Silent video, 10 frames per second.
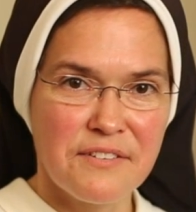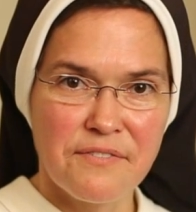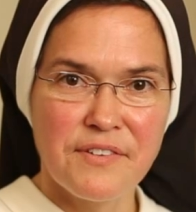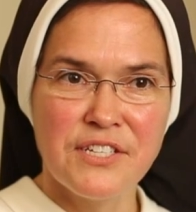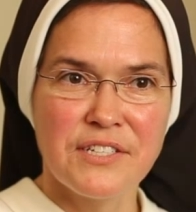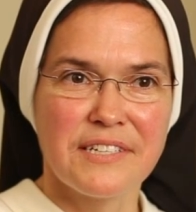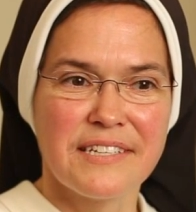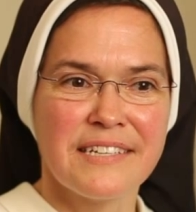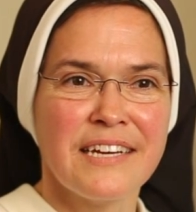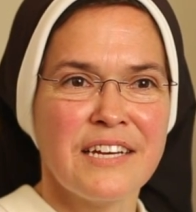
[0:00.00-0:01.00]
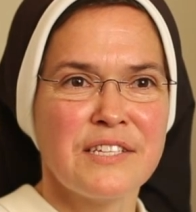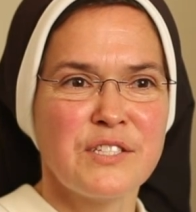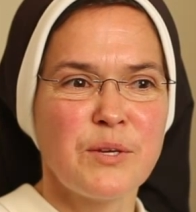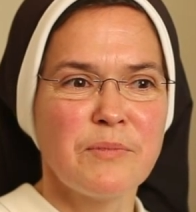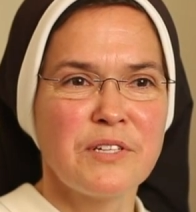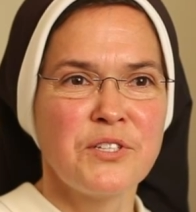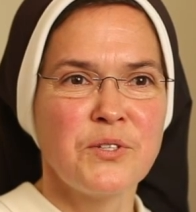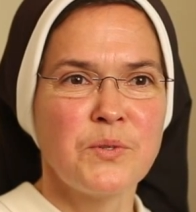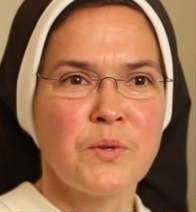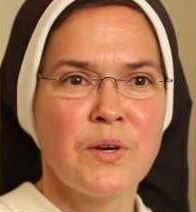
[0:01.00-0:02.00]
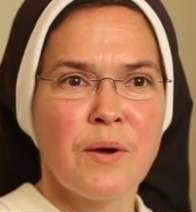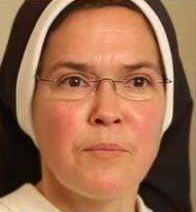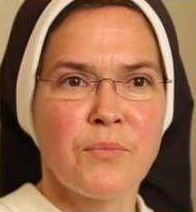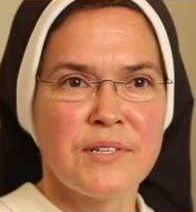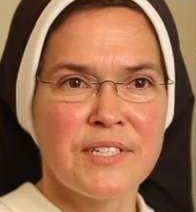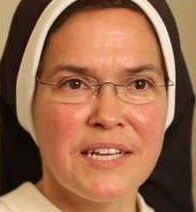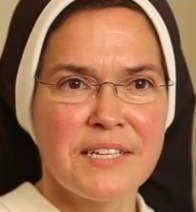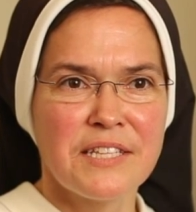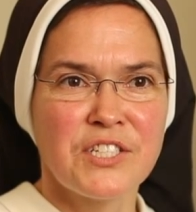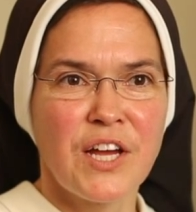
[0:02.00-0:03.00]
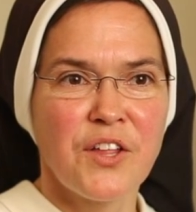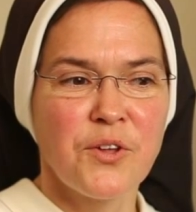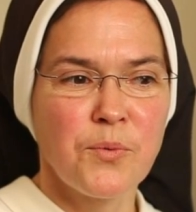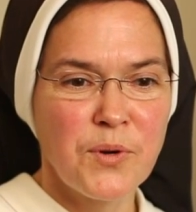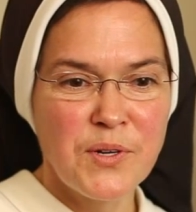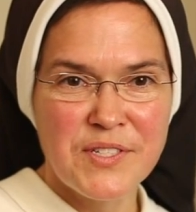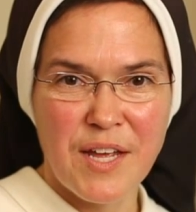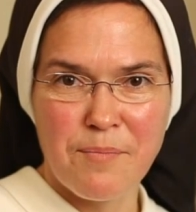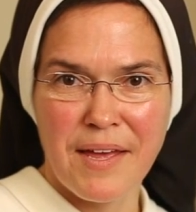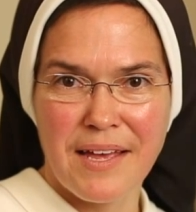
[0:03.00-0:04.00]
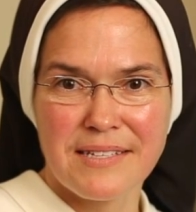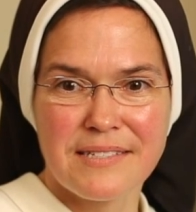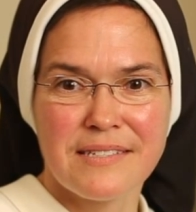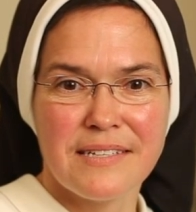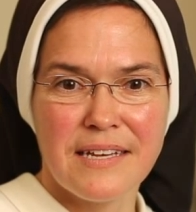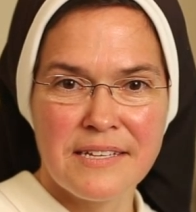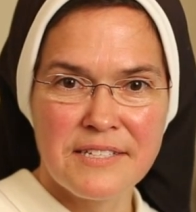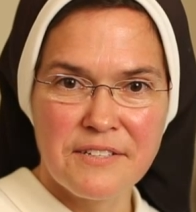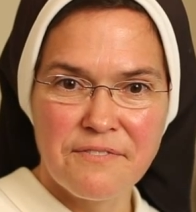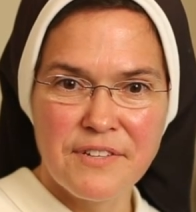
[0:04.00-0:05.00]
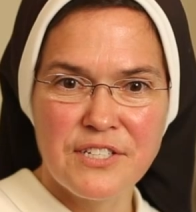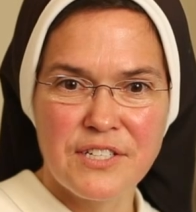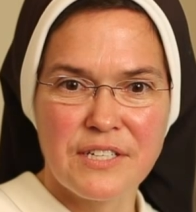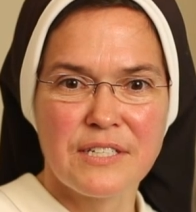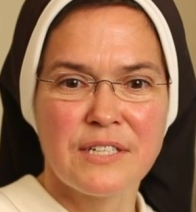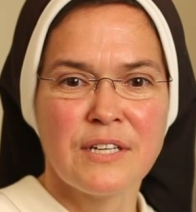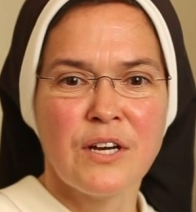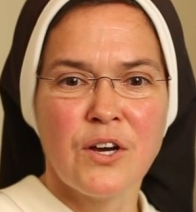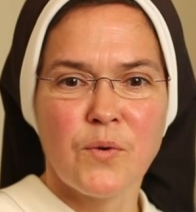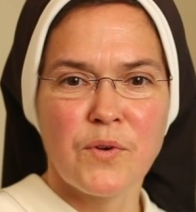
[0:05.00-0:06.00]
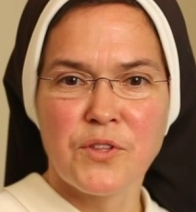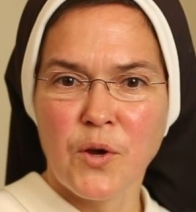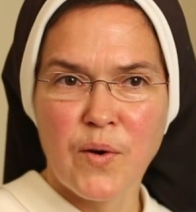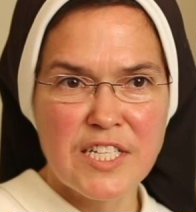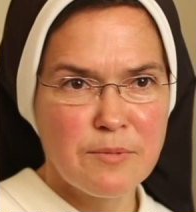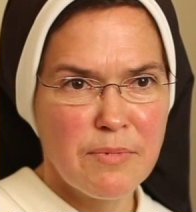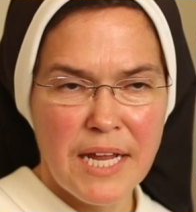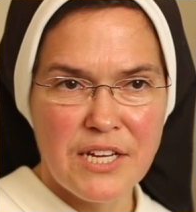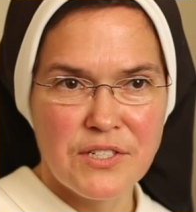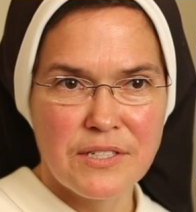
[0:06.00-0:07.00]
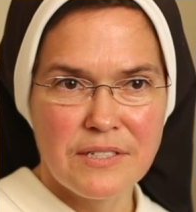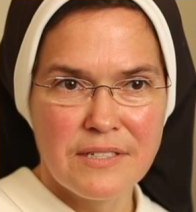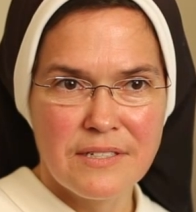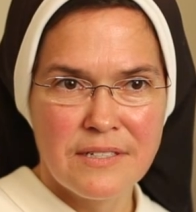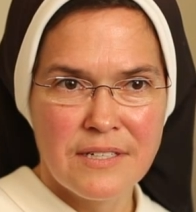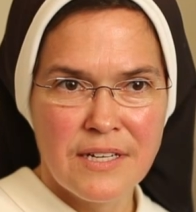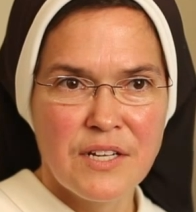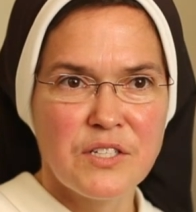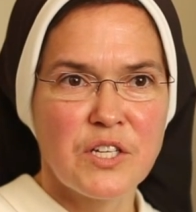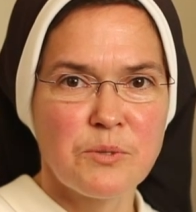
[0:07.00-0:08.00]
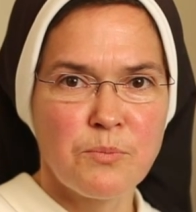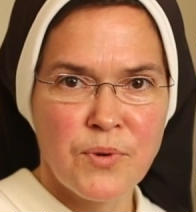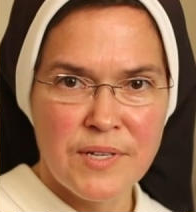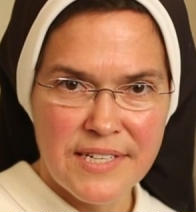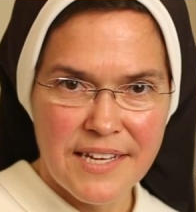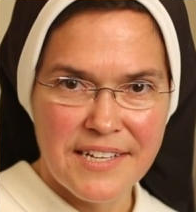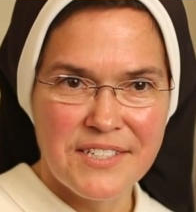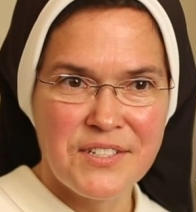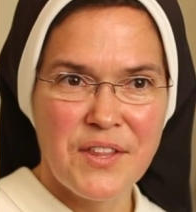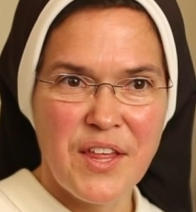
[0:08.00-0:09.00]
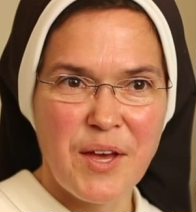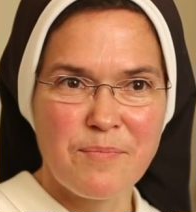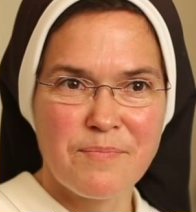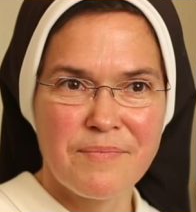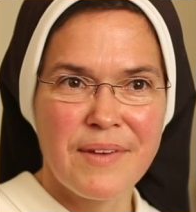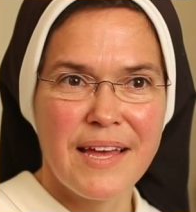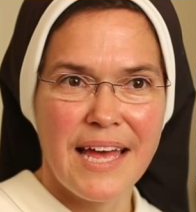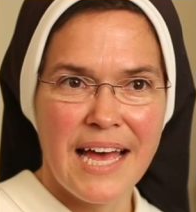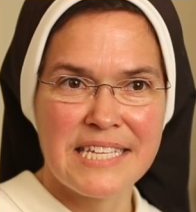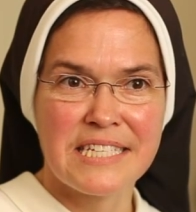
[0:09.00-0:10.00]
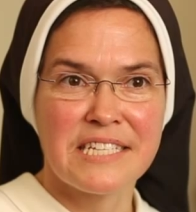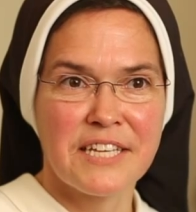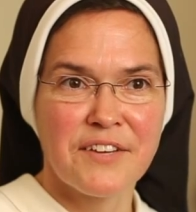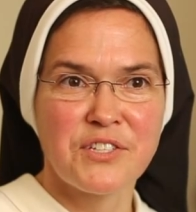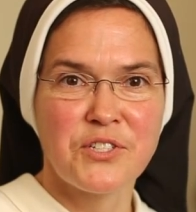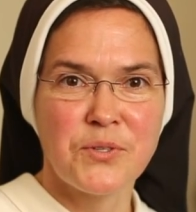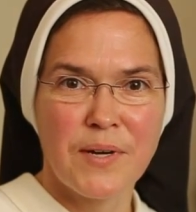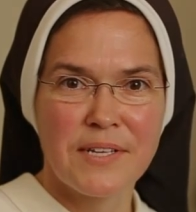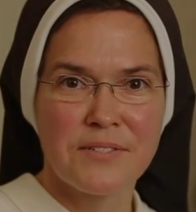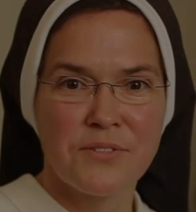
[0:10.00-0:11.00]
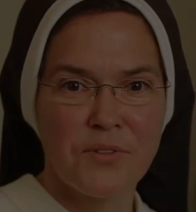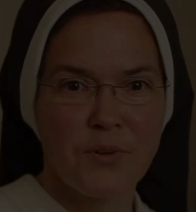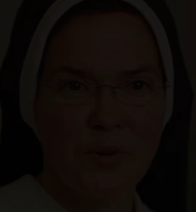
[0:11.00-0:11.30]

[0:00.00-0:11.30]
sufficient. Simply to present to the child the words at Mass is sufficient. With no explanation, just present it to them as it is given to us through the